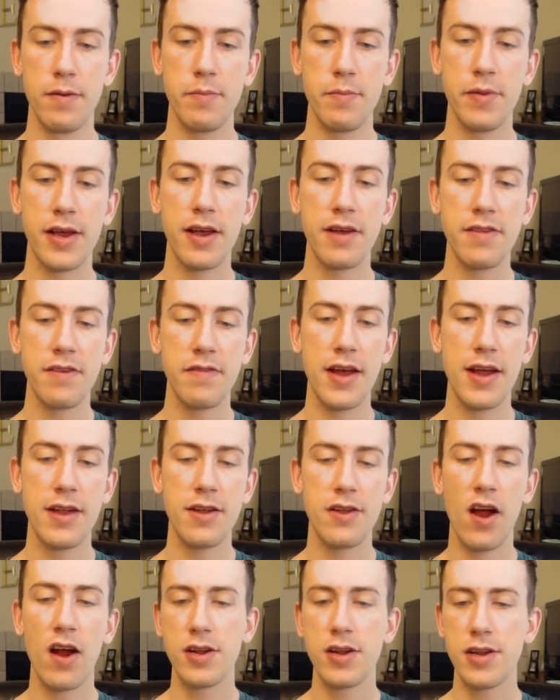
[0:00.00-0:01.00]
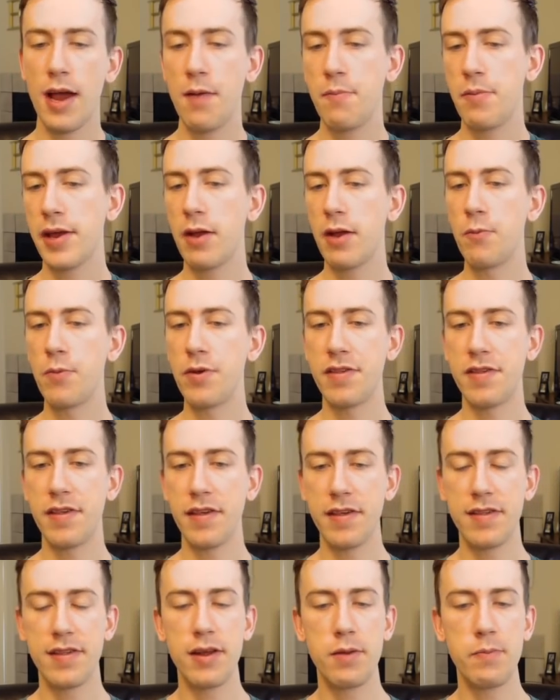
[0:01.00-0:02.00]
Because of that dark typing, it
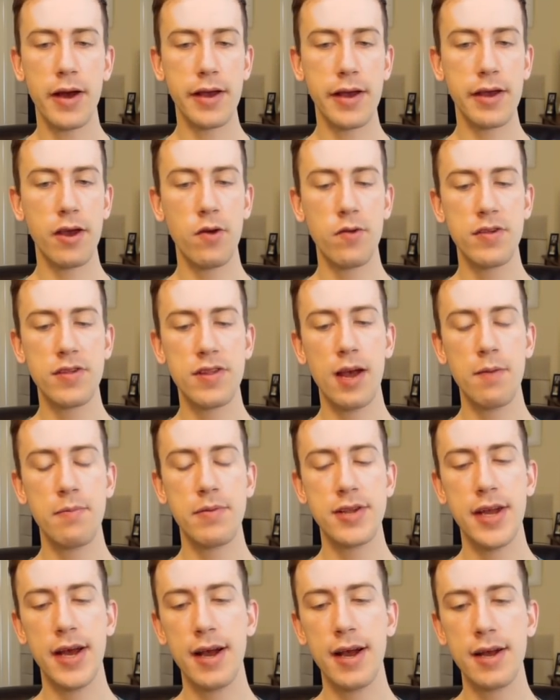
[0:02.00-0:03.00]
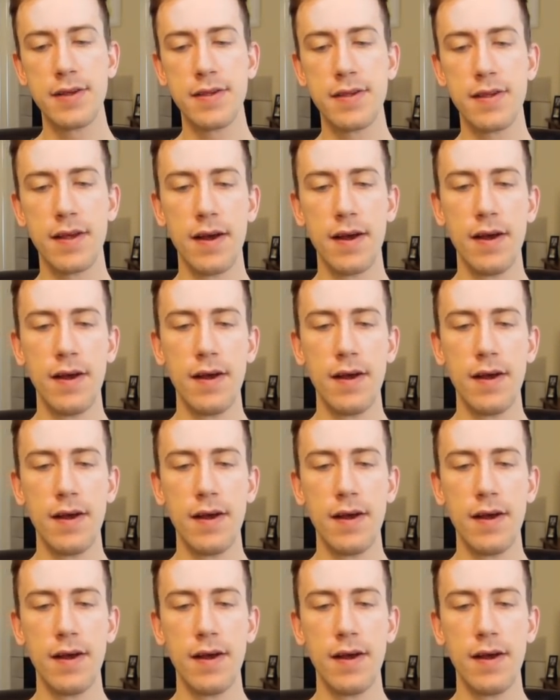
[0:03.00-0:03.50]
resisted my ghost type attacks.